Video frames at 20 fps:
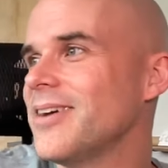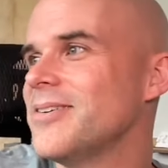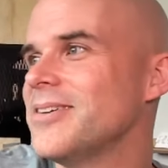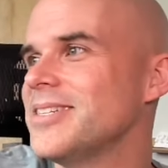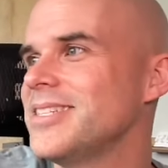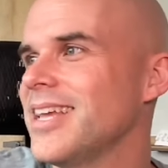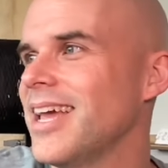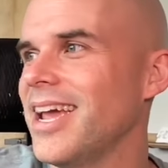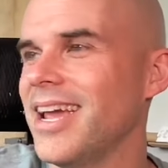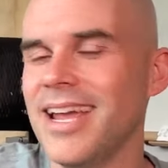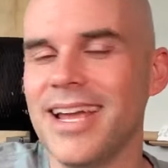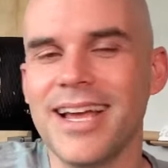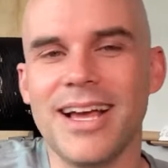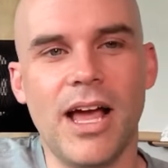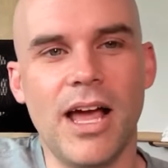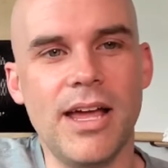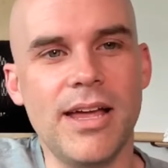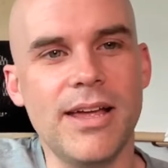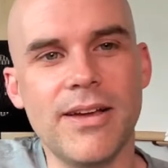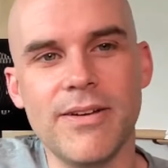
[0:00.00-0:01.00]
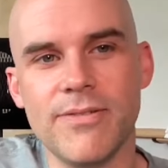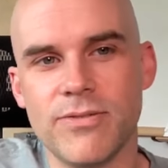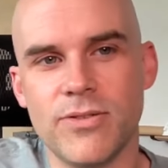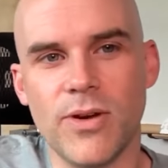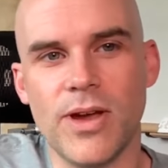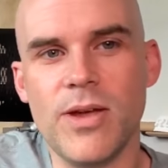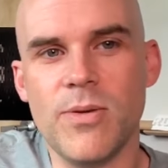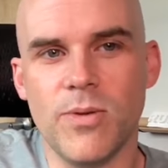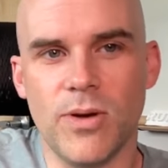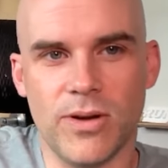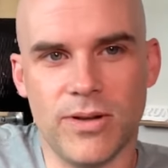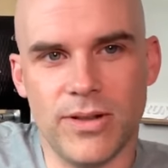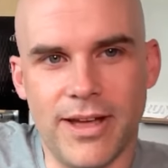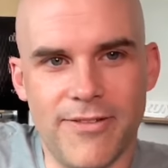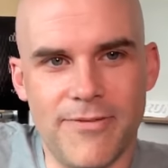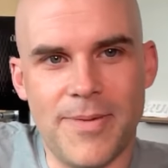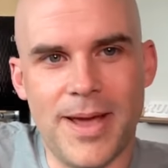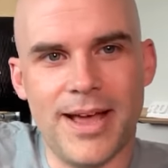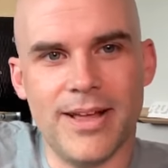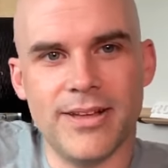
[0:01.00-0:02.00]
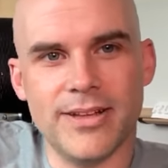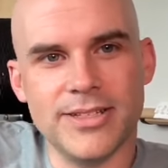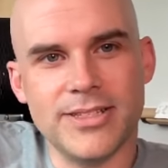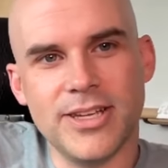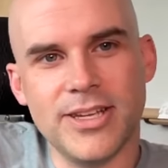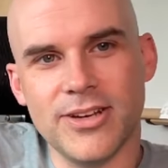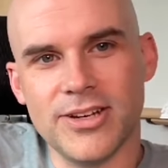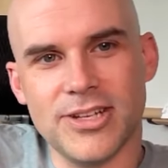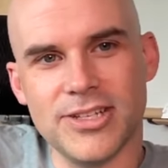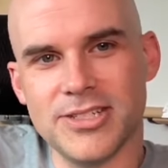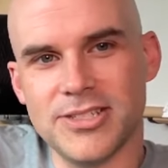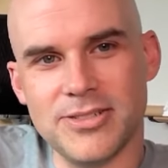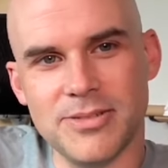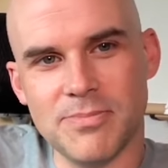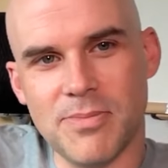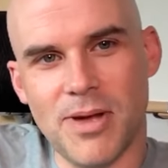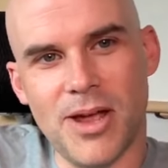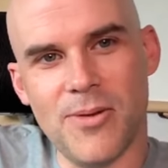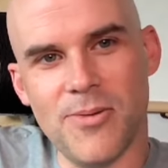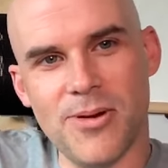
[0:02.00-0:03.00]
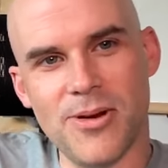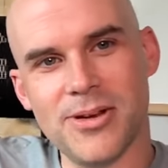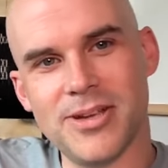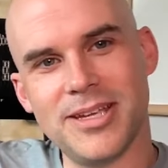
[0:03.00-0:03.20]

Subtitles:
would say I have great work-life balance here because my work